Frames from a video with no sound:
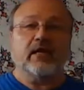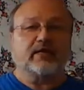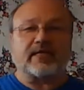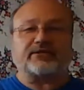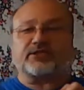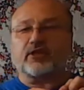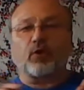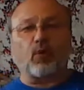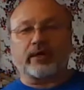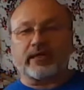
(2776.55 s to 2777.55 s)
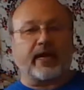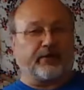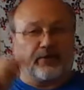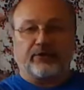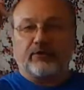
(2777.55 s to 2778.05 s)
It's not just a little
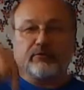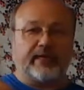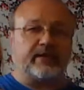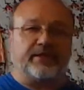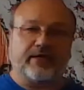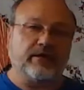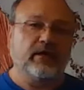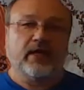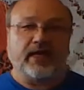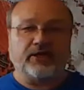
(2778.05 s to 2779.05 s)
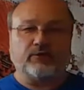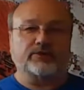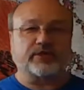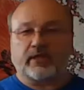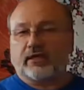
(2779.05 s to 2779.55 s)
one-liner. You go down there and you will
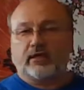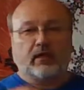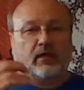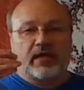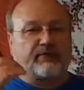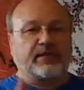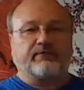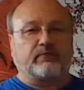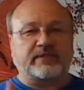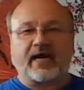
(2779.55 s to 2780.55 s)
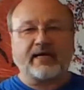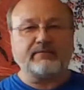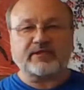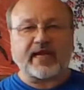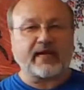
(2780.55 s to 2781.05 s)
see everything from
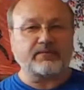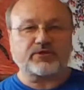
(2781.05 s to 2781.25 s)
timestamps,